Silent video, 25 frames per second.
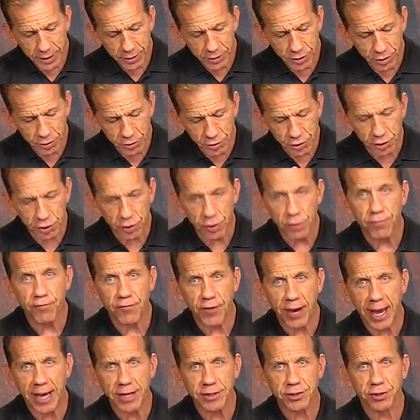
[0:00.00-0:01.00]
to shoot
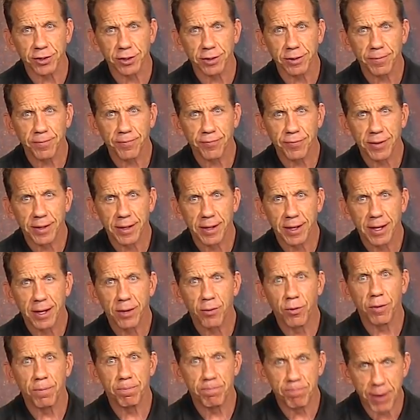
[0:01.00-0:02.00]
faster
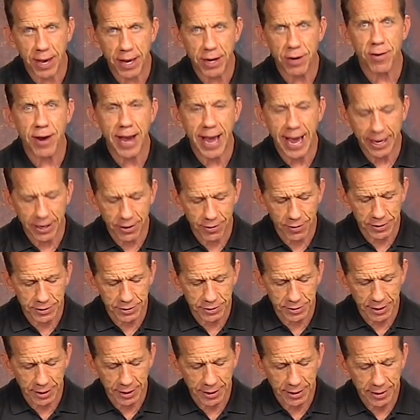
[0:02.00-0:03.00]
with better
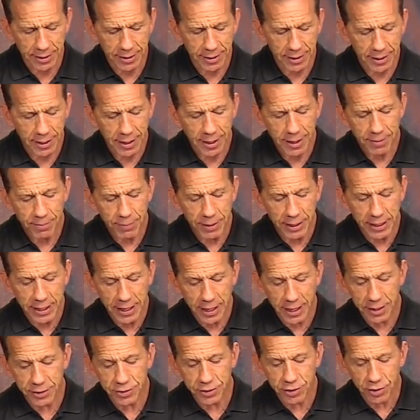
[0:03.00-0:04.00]
accuracy
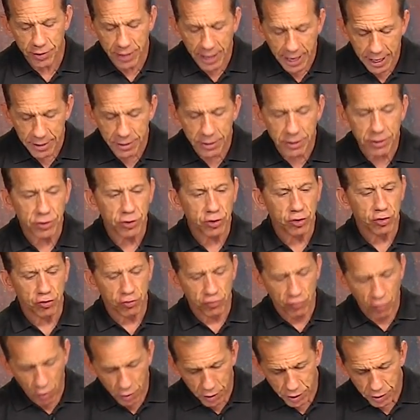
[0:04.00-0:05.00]
because you're not
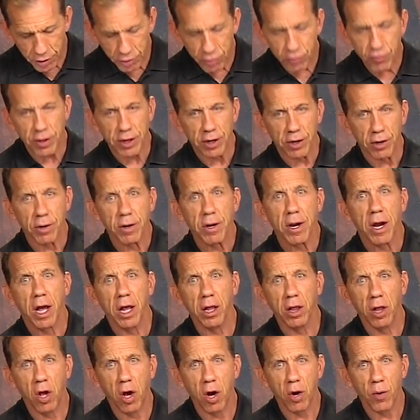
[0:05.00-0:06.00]
stroking the trigger a
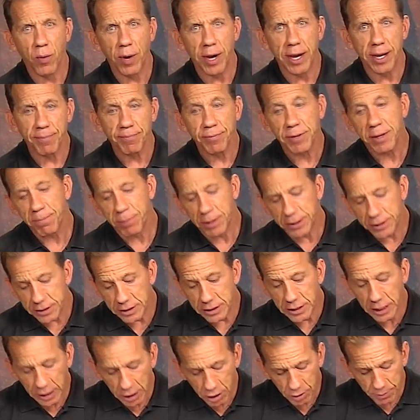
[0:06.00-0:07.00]
long way. Plus,
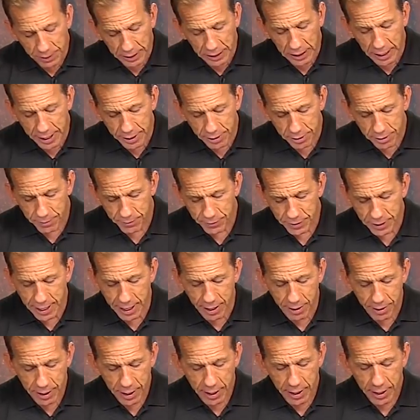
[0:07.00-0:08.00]
it's a little bit lighter.
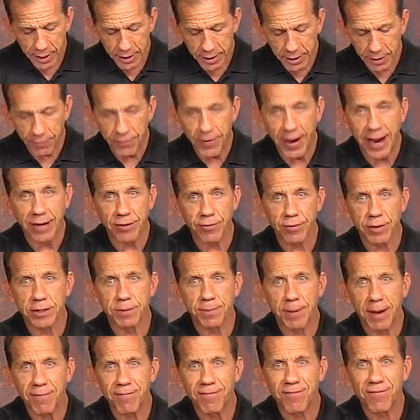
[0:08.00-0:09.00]
Now, you know, factory is
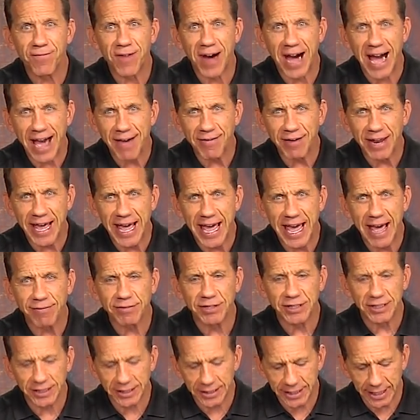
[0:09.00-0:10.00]
about five and a half,
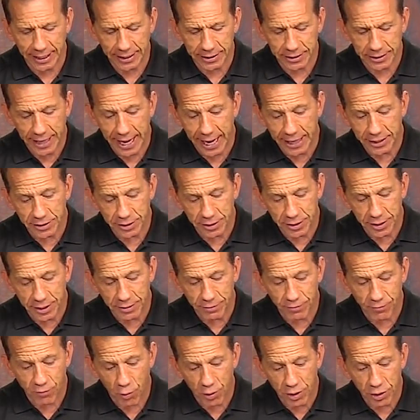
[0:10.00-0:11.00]
six. Actually,
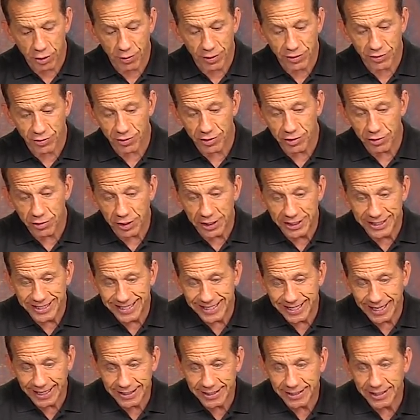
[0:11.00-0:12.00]
the forty-threes are usually
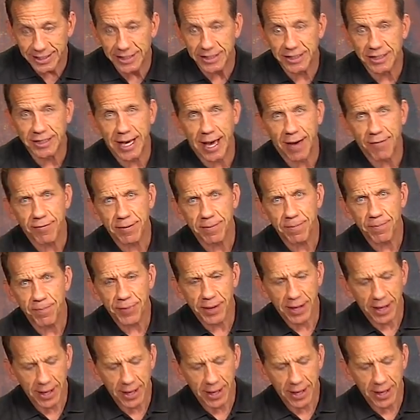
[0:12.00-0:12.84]
six to seven.